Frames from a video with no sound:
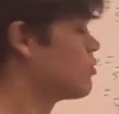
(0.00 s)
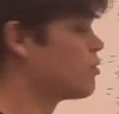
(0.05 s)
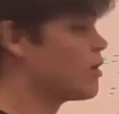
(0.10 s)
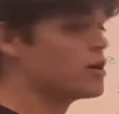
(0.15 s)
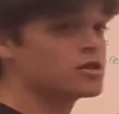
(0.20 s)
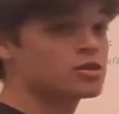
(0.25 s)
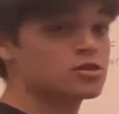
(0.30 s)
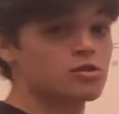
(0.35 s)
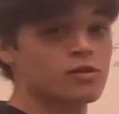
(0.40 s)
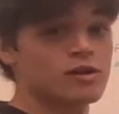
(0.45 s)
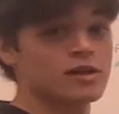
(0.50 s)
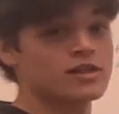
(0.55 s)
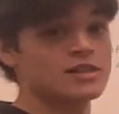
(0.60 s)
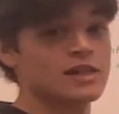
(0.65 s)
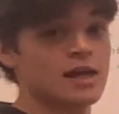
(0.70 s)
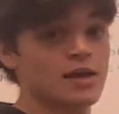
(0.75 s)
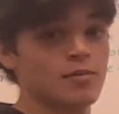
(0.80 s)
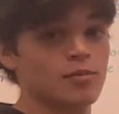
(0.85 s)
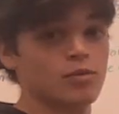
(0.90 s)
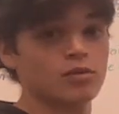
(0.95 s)
run us through an
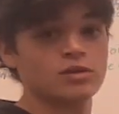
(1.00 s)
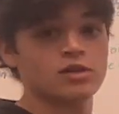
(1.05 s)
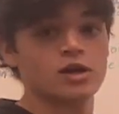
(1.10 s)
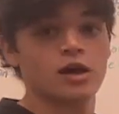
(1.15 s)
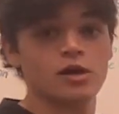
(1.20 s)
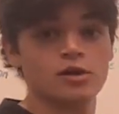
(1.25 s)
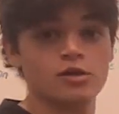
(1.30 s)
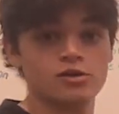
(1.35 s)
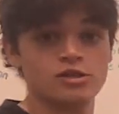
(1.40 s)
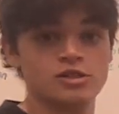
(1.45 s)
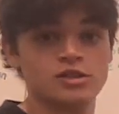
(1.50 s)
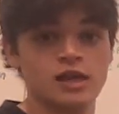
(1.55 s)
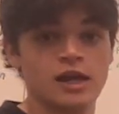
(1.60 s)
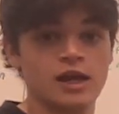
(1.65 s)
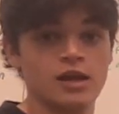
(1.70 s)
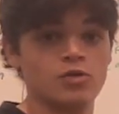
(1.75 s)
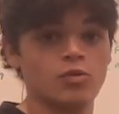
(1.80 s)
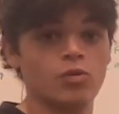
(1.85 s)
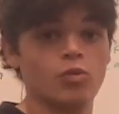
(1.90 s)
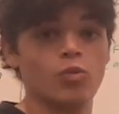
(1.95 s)
example to
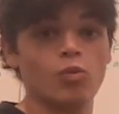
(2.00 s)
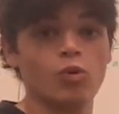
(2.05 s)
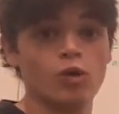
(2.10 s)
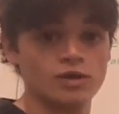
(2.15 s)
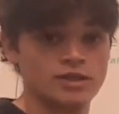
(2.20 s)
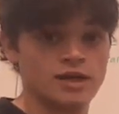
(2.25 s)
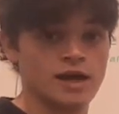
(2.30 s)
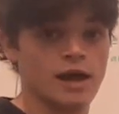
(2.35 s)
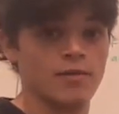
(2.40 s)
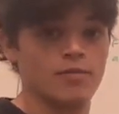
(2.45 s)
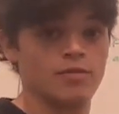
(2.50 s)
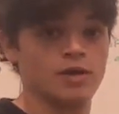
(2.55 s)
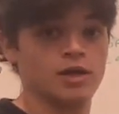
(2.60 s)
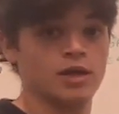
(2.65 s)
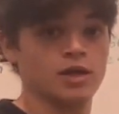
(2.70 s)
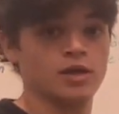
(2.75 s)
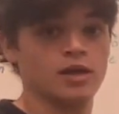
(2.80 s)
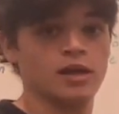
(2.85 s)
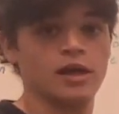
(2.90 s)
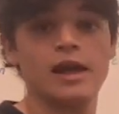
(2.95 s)
understand what's
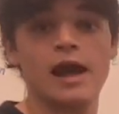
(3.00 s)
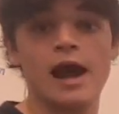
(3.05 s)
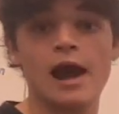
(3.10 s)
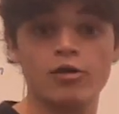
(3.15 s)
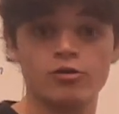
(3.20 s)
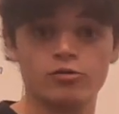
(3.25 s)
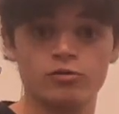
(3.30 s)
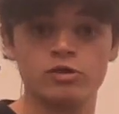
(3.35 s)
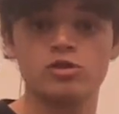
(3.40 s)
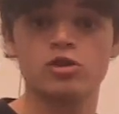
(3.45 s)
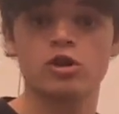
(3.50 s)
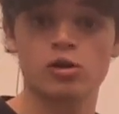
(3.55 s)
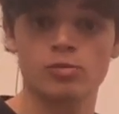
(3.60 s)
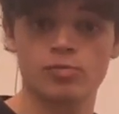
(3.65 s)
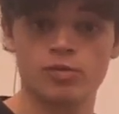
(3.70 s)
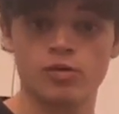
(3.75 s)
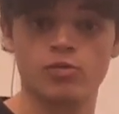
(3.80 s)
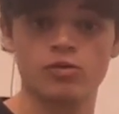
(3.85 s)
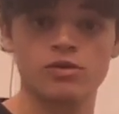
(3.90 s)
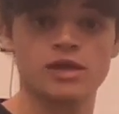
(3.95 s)
happening and how to
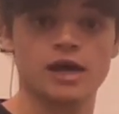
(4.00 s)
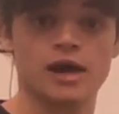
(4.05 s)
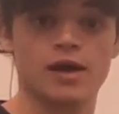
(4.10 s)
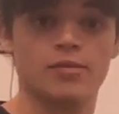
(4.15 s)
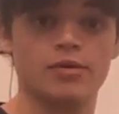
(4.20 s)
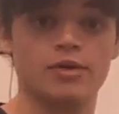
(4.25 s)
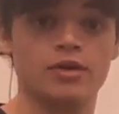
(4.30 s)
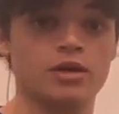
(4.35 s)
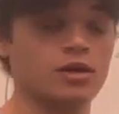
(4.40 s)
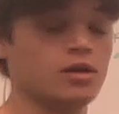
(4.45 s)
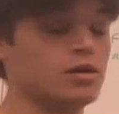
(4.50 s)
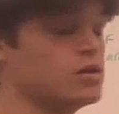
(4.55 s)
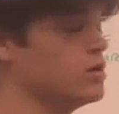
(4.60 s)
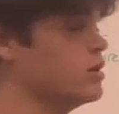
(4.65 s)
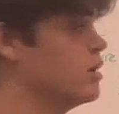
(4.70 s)
interpret what's happening,